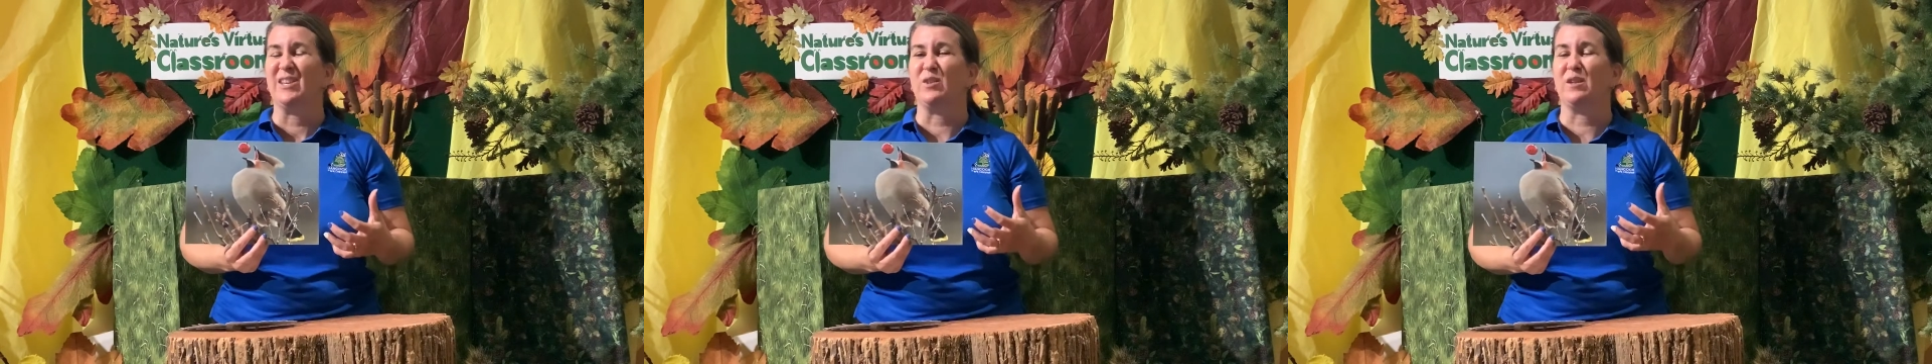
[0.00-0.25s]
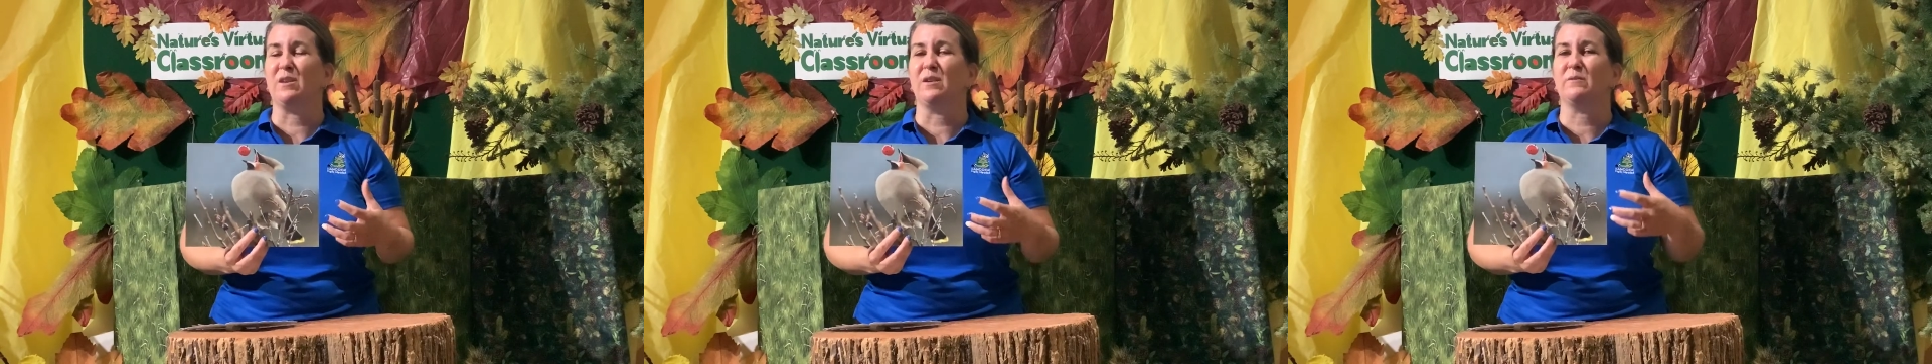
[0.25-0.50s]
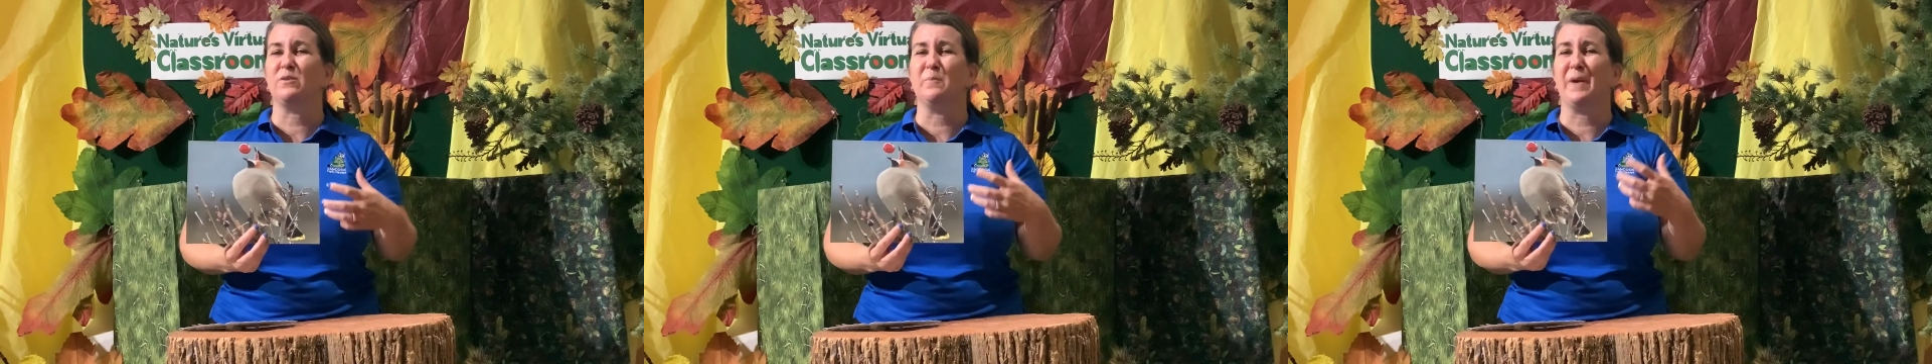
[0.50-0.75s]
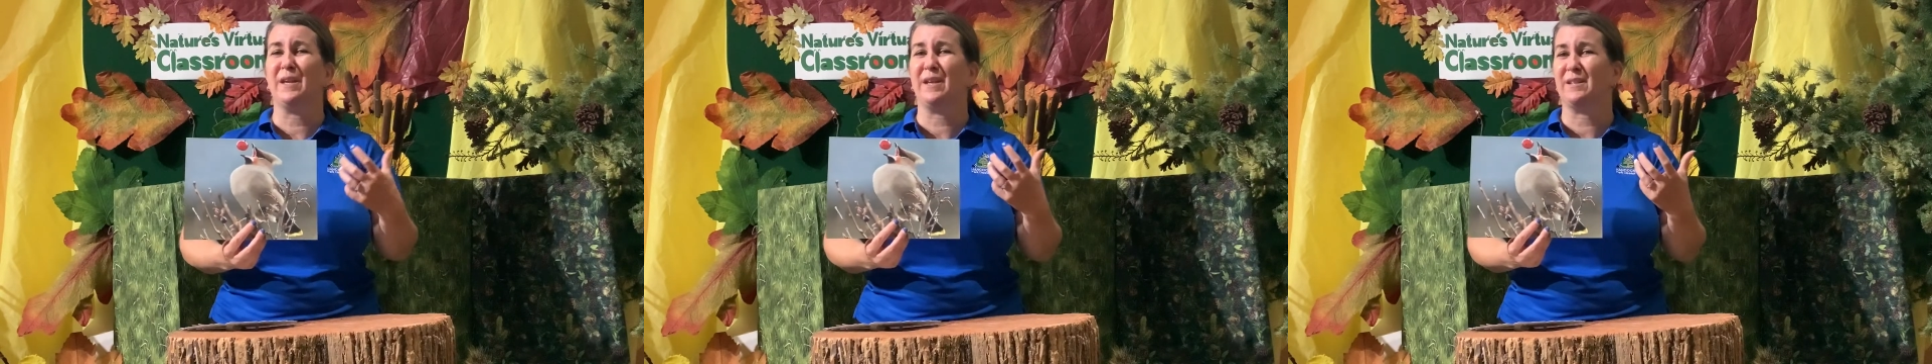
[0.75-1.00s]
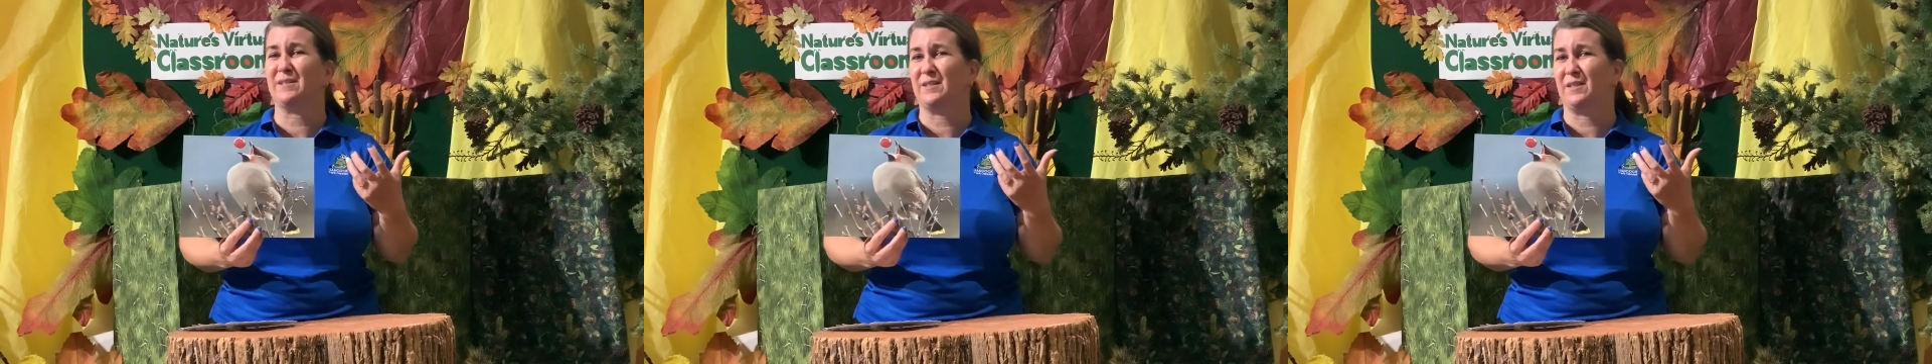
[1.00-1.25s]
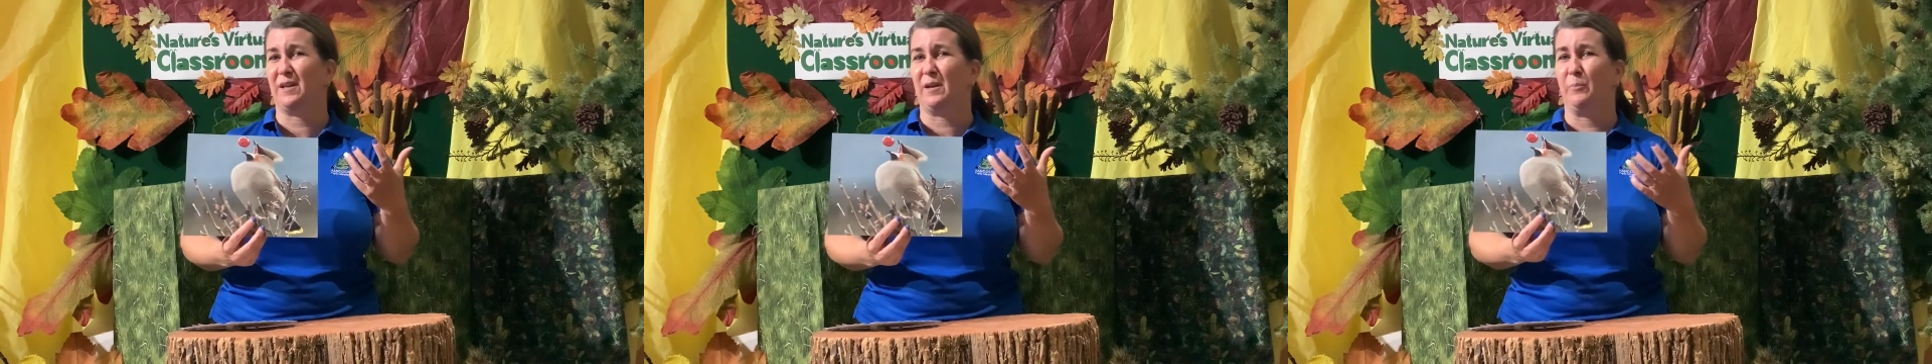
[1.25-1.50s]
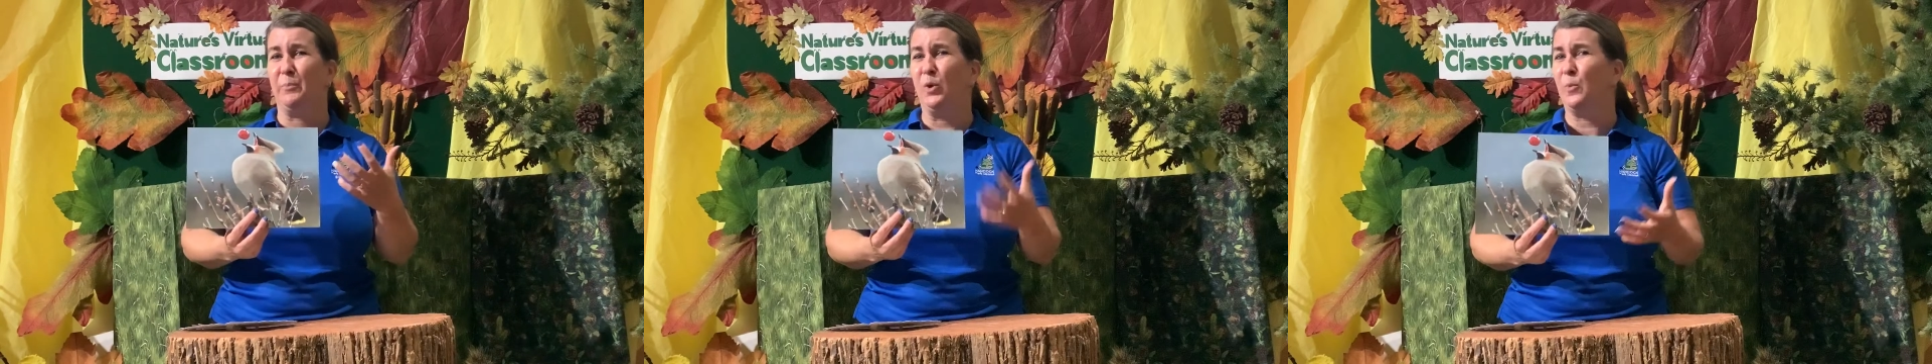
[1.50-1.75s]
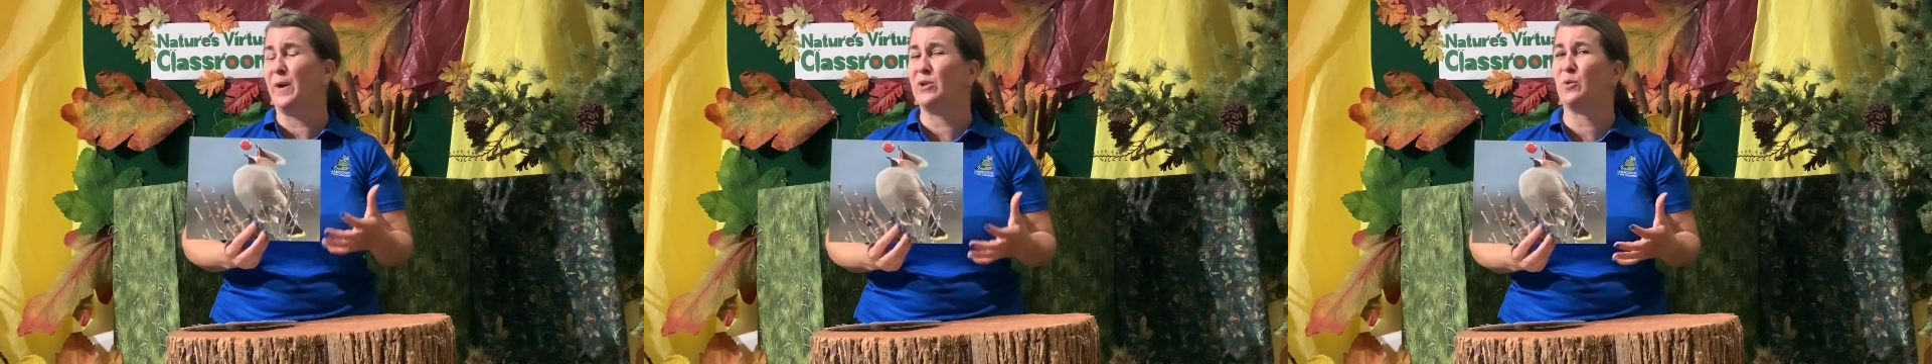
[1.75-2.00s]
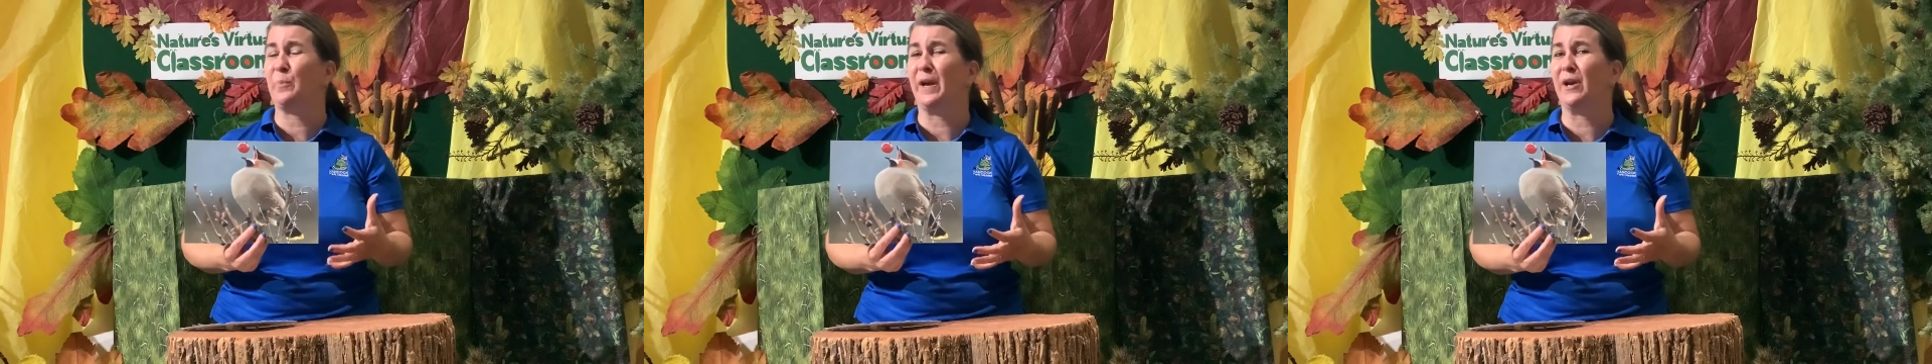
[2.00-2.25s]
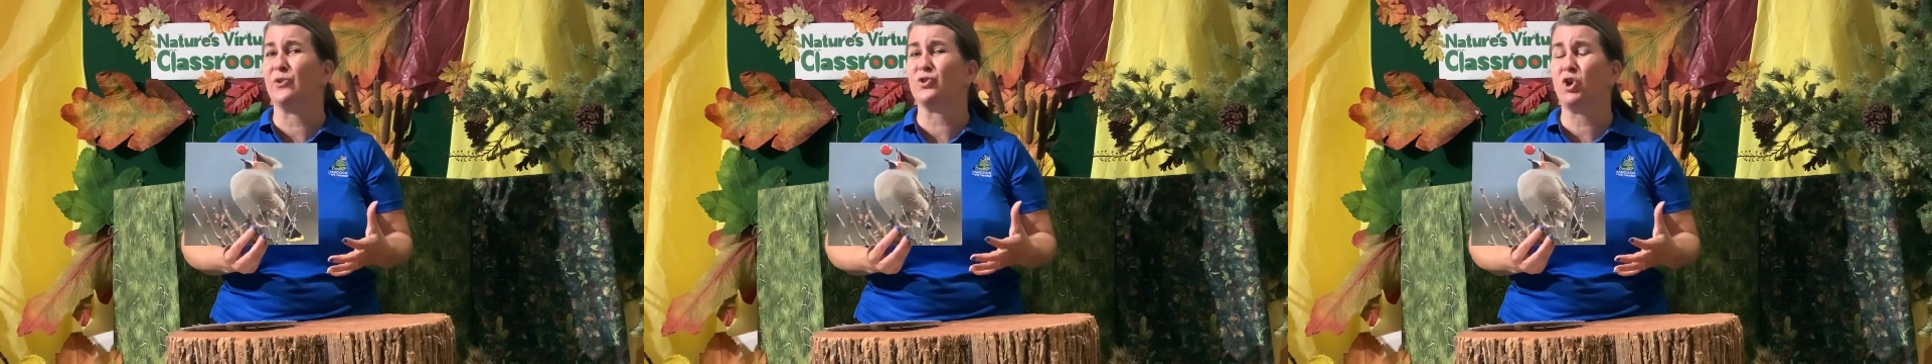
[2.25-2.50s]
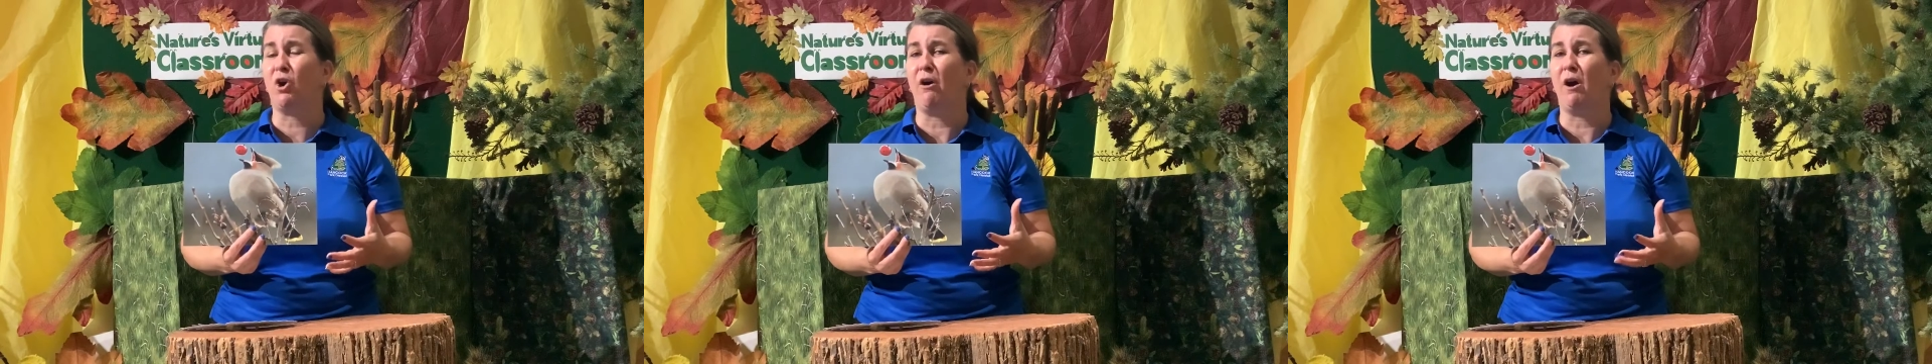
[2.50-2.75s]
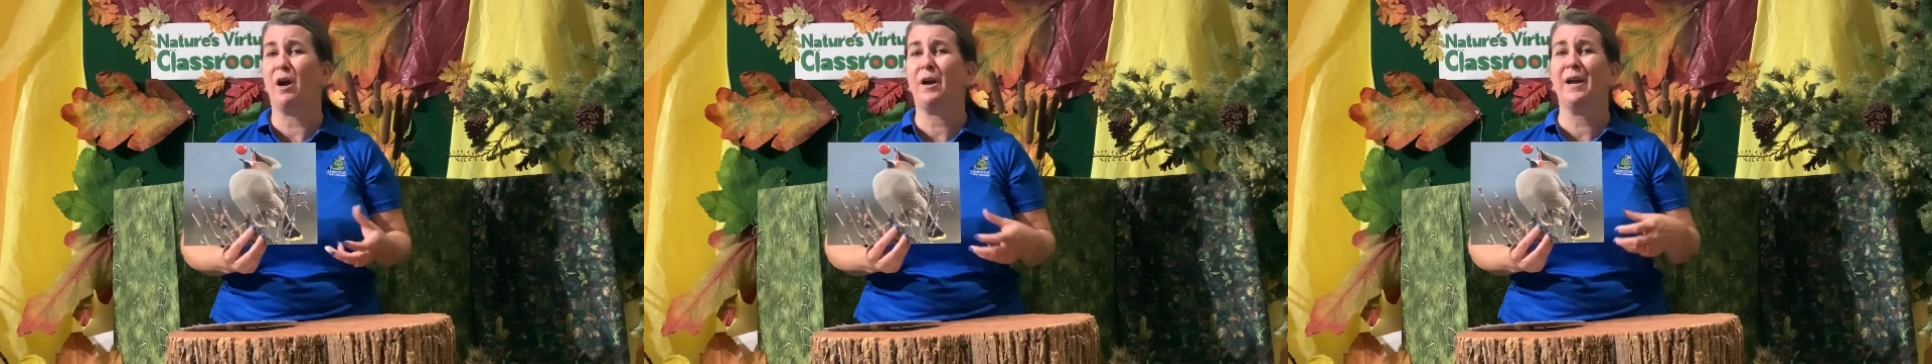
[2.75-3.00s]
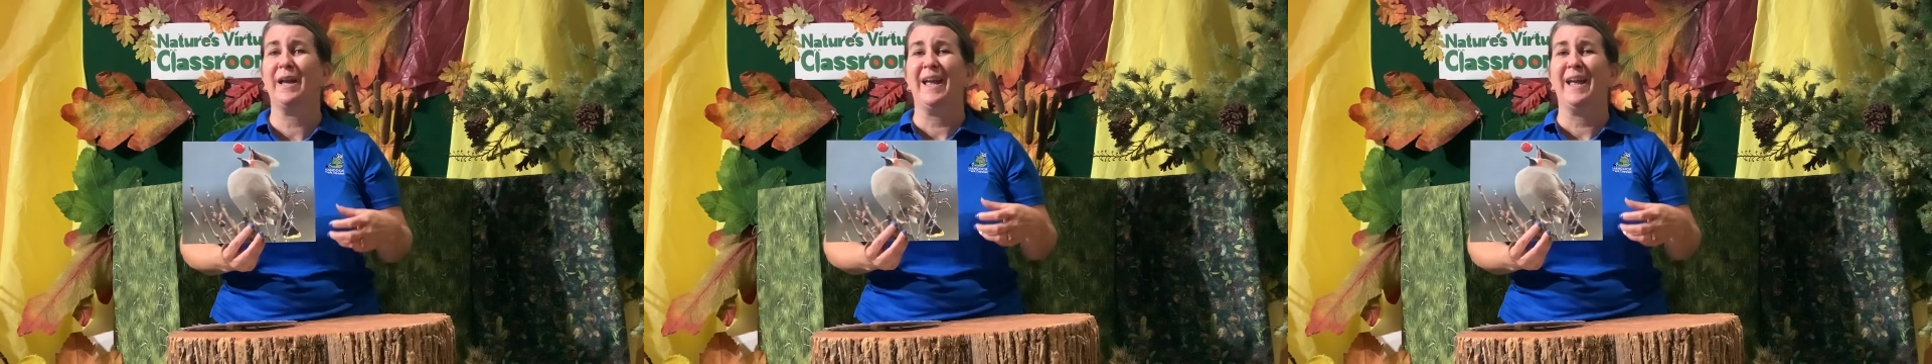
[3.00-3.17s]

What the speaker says: you might get poop on your parents' car,